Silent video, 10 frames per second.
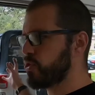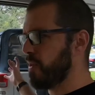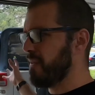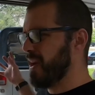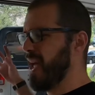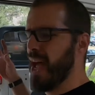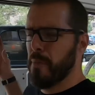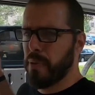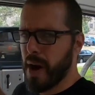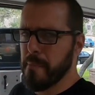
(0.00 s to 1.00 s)
driven
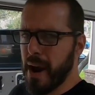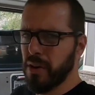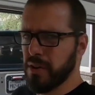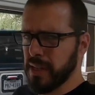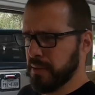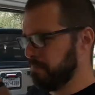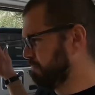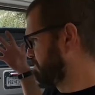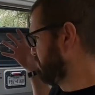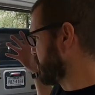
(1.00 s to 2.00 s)
primarily
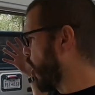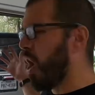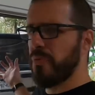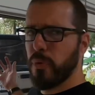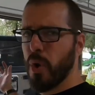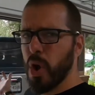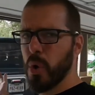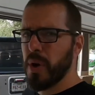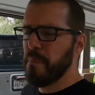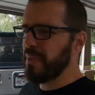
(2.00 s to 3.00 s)

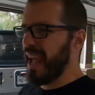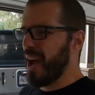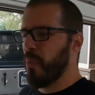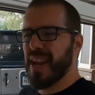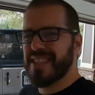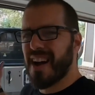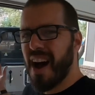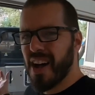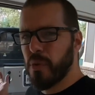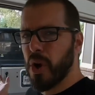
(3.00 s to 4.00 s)
off-road, and when it's
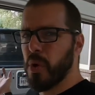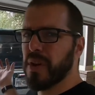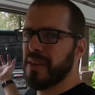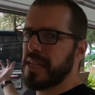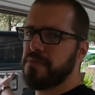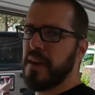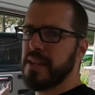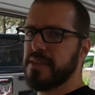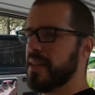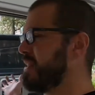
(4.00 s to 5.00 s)
on-road, let's
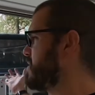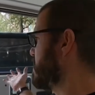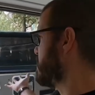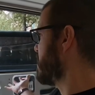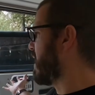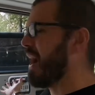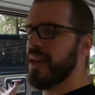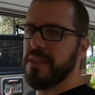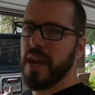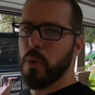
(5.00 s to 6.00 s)
face it, this isn't the kind
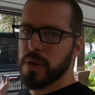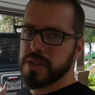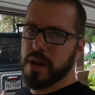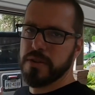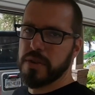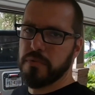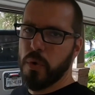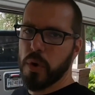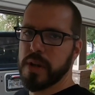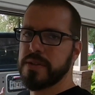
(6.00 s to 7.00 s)
of thing with tons and
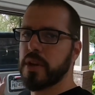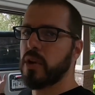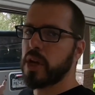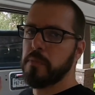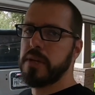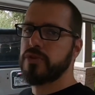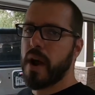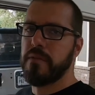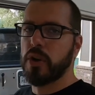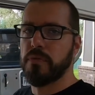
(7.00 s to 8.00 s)
40s that you're going to be
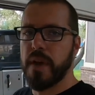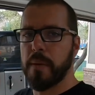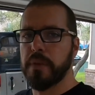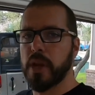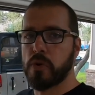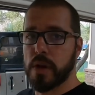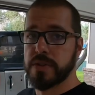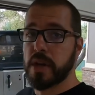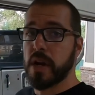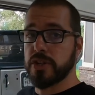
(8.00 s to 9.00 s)
driving your family across
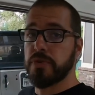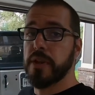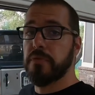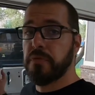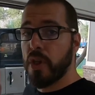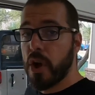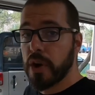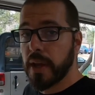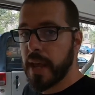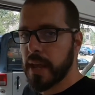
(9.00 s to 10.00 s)
the country to
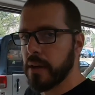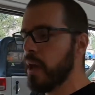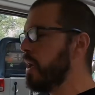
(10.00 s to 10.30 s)
Florida in.